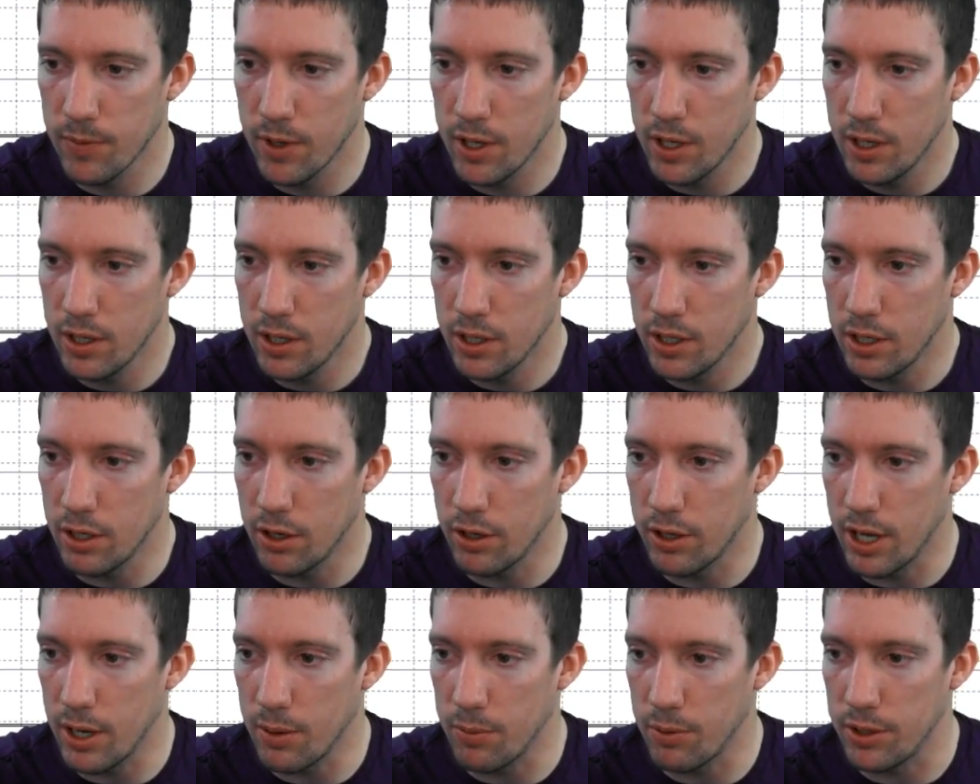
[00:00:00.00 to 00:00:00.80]

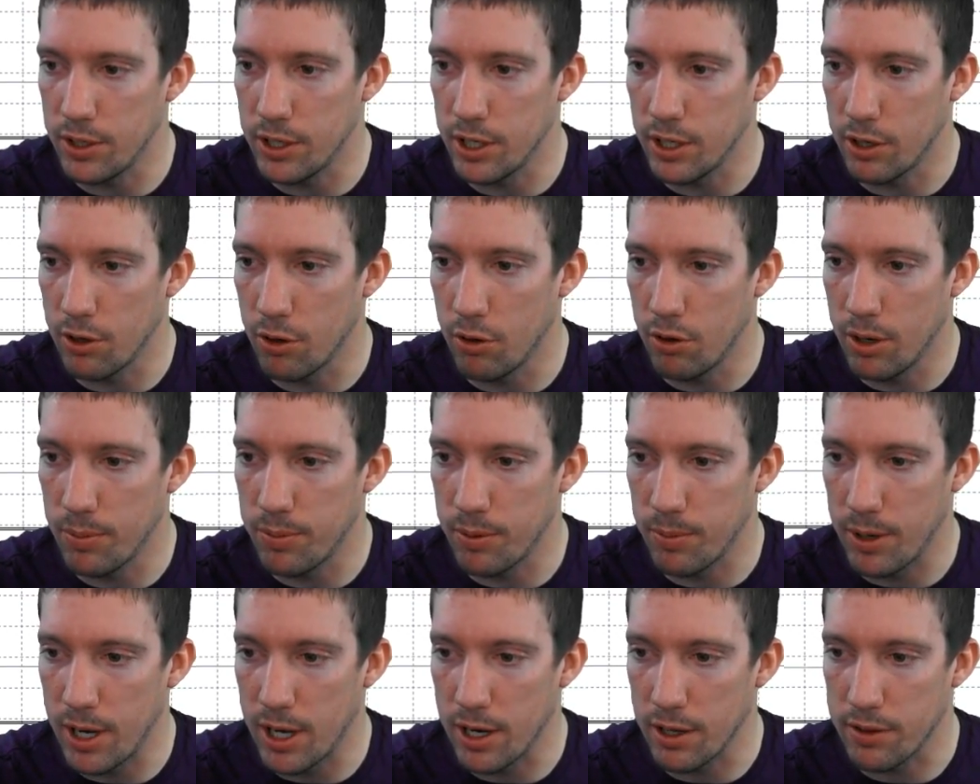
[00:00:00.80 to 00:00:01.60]
That one did go up
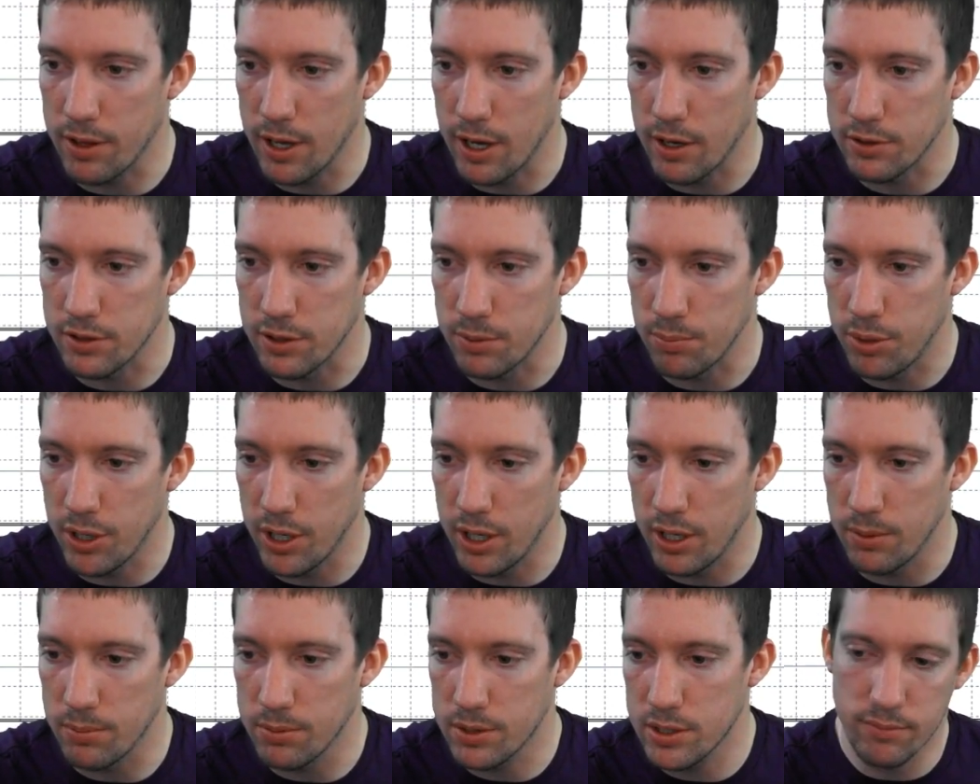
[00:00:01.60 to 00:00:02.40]
about 1,000
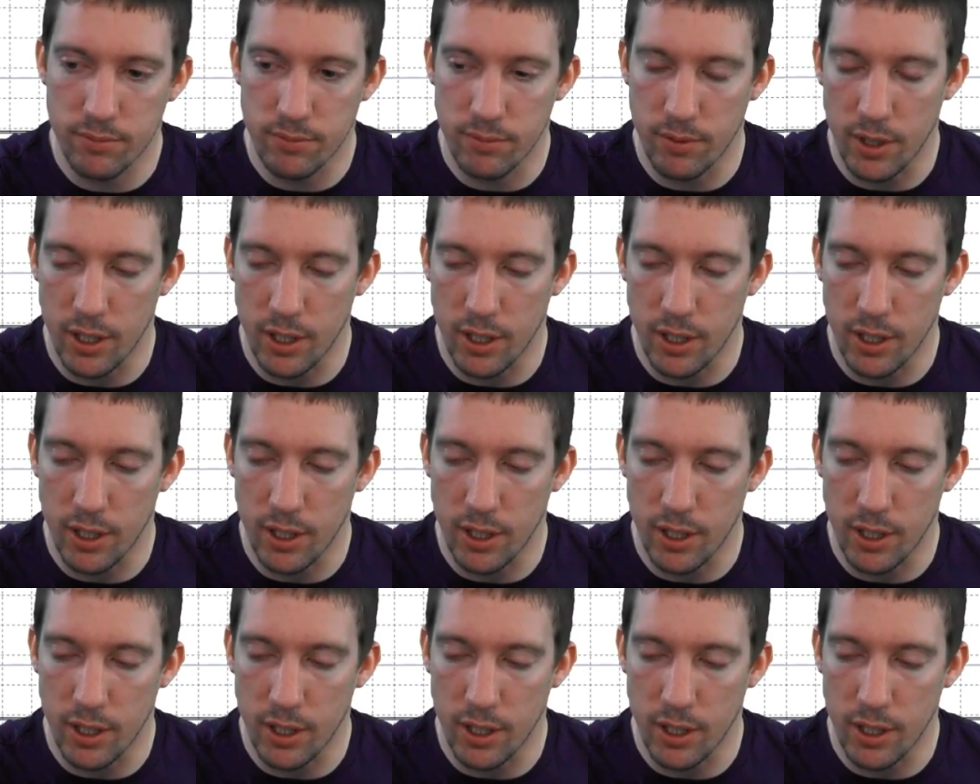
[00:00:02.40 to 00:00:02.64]
pips.